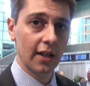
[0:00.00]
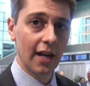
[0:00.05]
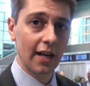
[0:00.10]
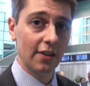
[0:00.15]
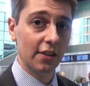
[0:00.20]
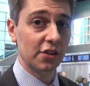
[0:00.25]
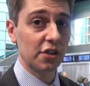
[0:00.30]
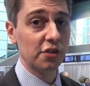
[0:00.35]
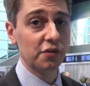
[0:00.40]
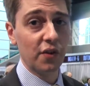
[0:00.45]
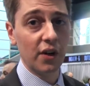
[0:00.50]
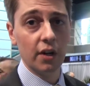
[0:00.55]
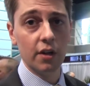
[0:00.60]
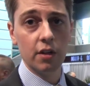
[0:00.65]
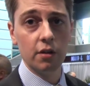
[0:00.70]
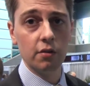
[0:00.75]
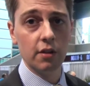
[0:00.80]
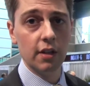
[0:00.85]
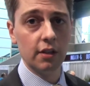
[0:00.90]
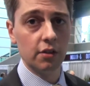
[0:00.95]
And this is very
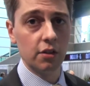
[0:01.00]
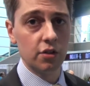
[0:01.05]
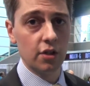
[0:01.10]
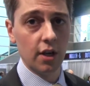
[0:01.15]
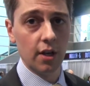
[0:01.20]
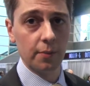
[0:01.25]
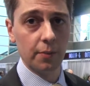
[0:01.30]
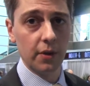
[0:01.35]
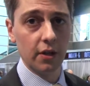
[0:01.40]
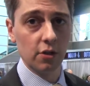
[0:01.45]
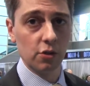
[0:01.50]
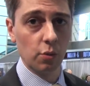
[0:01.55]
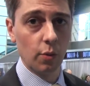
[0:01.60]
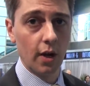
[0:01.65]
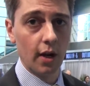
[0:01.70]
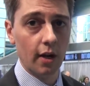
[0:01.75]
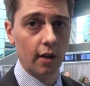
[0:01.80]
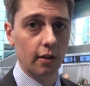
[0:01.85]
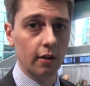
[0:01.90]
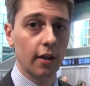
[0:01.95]
unique to Champion as
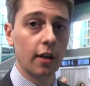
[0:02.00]
well,